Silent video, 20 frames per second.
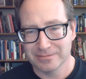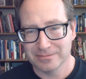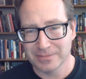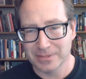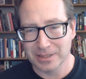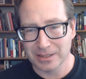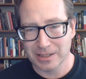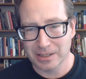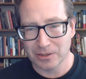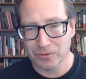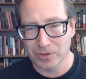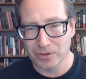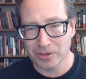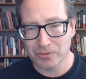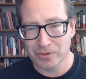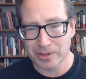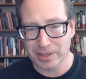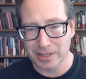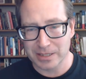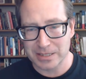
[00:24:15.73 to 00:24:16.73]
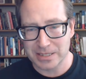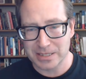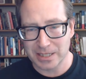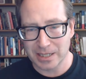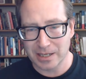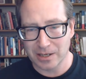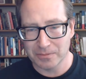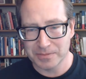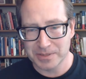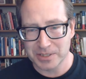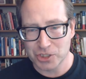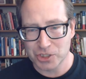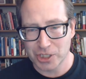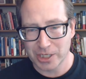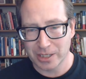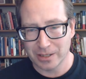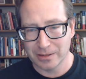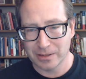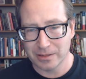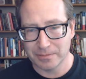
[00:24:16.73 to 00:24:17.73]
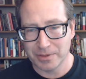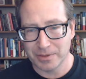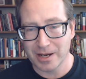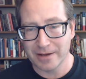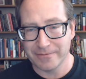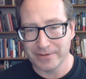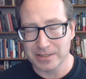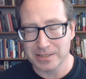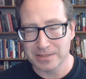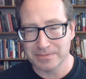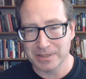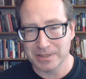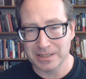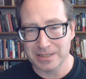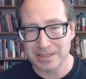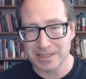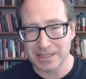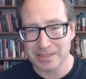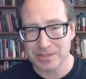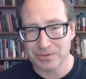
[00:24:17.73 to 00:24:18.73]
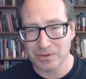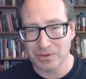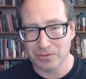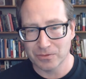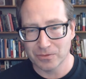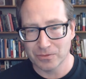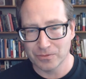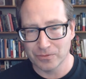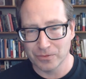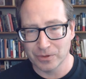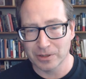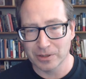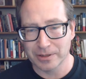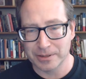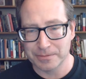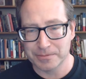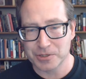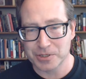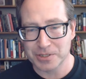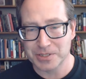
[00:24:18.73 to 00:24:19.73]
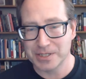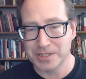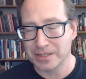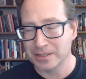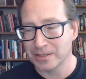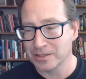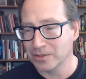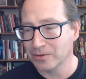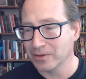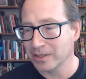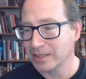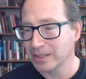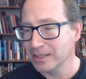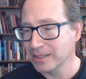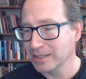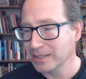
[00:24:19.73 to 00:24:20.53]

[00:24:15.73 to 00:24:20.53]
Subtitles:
they're going to work with us to help to share the profits, because that's what we're interested in doing.